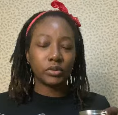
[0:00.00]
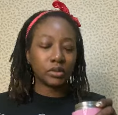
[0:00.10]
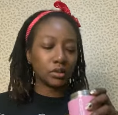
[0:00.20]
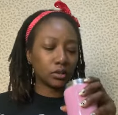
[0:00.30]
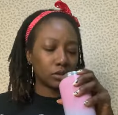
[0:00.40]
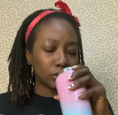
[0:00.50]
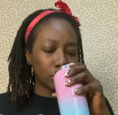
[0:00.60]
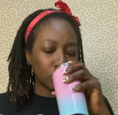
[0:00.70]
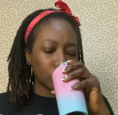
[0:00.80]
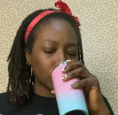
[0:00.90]

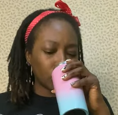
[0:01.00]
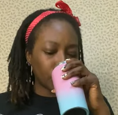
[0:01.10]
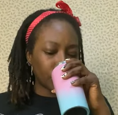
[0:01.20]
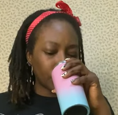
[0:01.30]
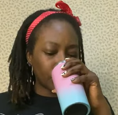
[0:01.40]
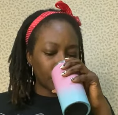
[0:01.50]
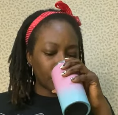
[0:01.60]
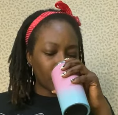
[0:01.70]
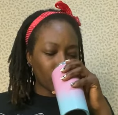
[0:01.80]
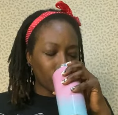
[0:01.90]

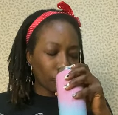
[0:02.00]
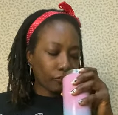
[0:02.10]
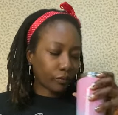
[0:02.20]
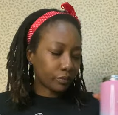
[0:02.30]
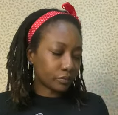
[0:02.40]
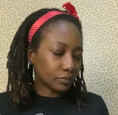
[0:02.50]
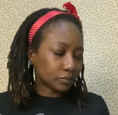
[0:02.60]
[no speech]